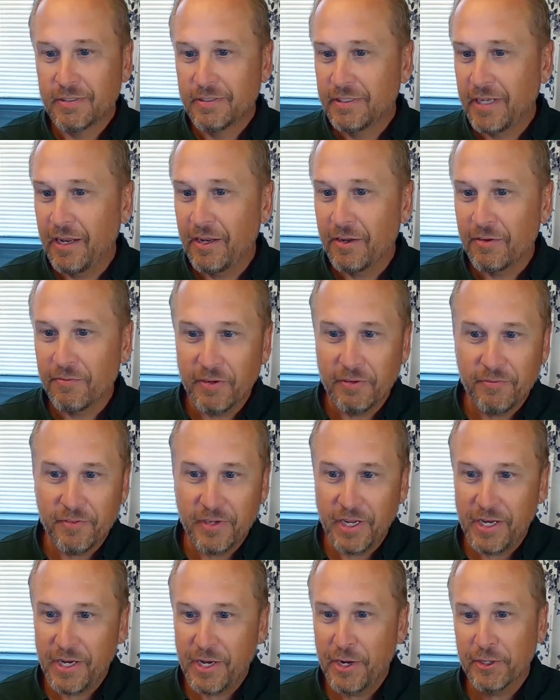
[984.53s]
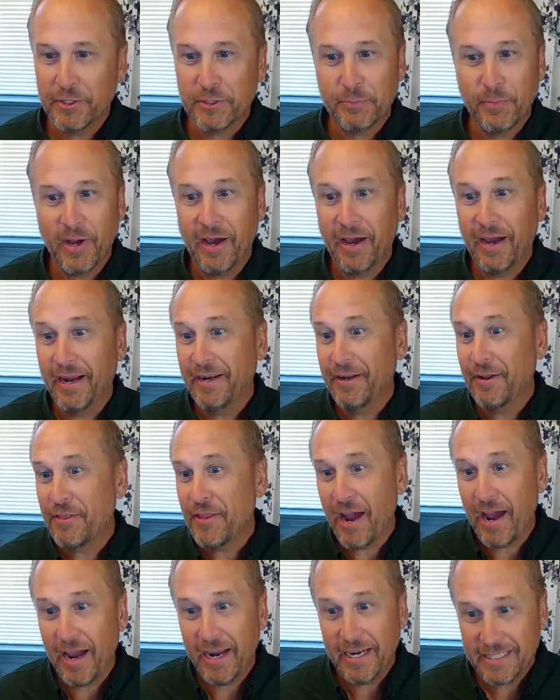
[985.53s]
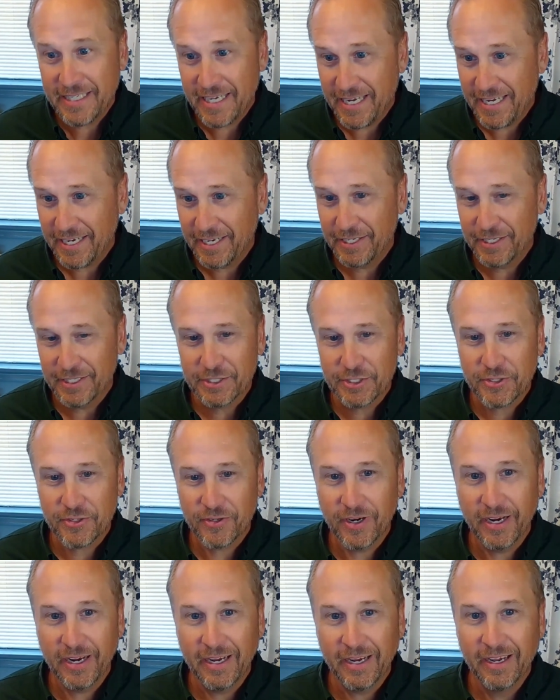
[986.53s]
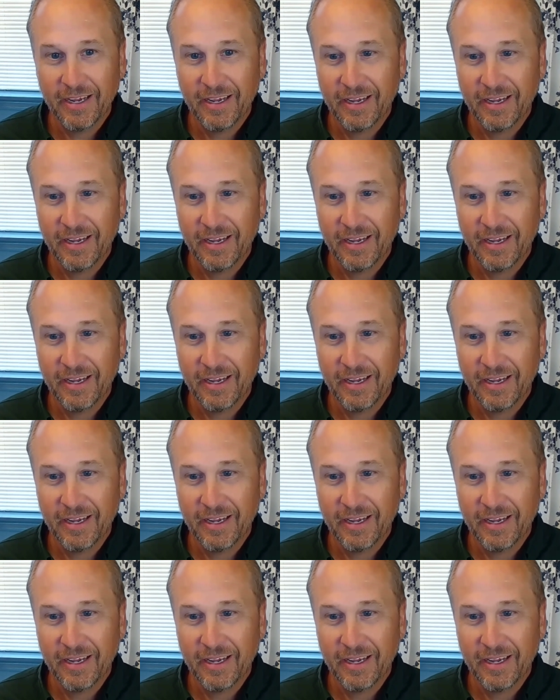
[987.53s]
10 to 15 years behind the IT industry.